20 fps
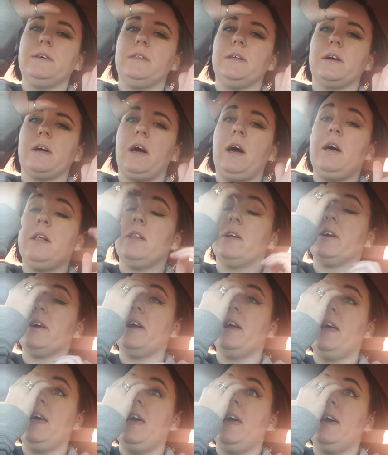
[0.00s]
of the color
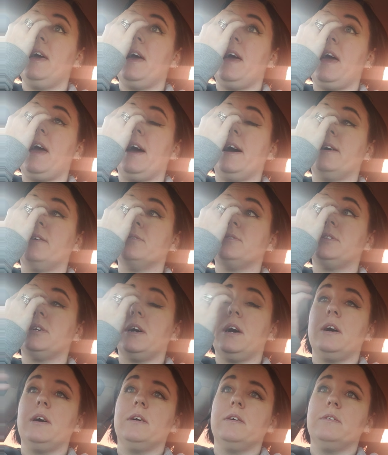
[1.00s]
out
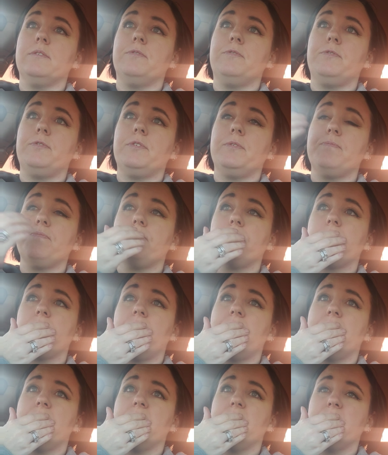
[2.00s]
of
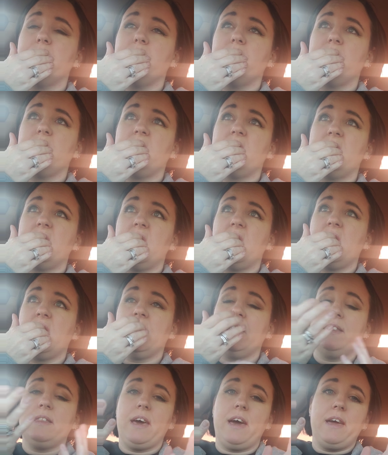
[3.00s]

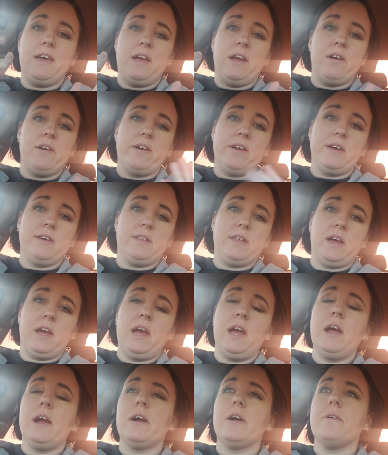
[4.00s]
that area of the
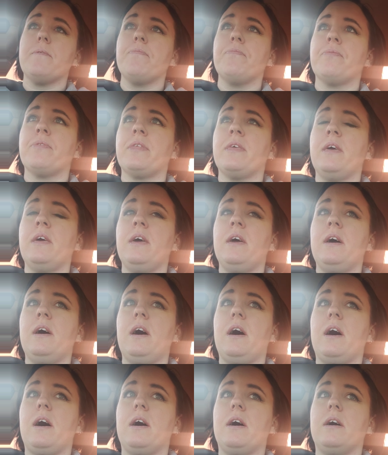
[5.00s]
hair.
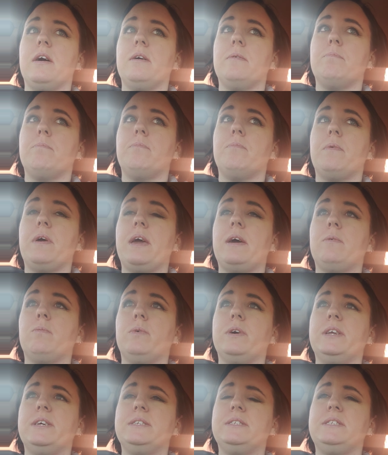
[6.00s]
And
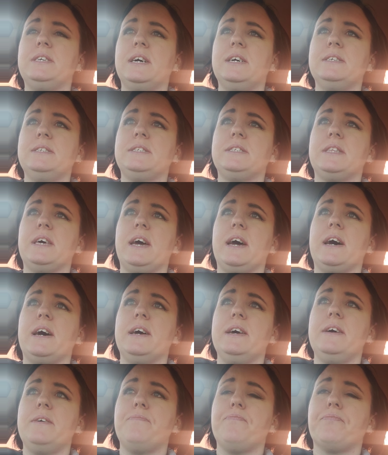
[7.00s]
when it does
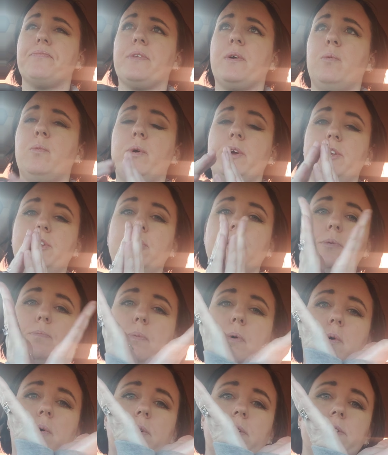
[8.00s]
that, when your
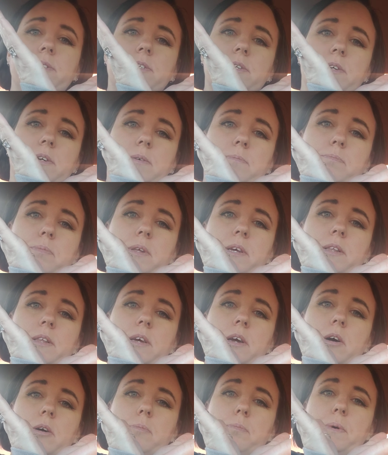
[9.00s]
pores are
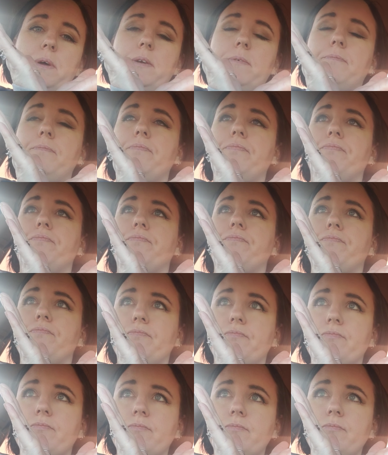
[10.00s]
completely open,
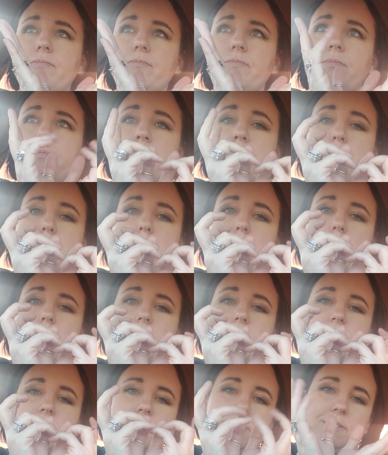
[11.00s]

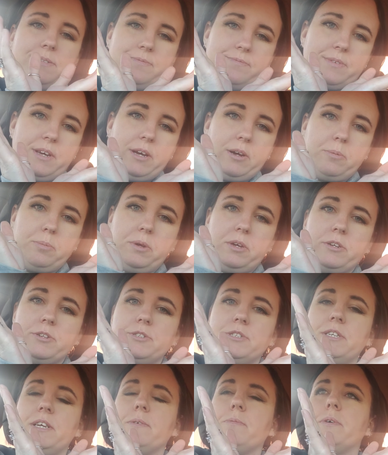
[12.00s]
pores. I hope you
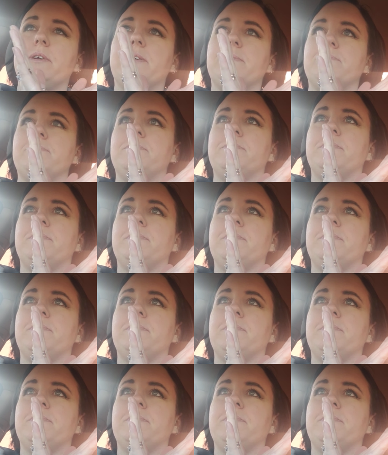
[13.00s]
understand what I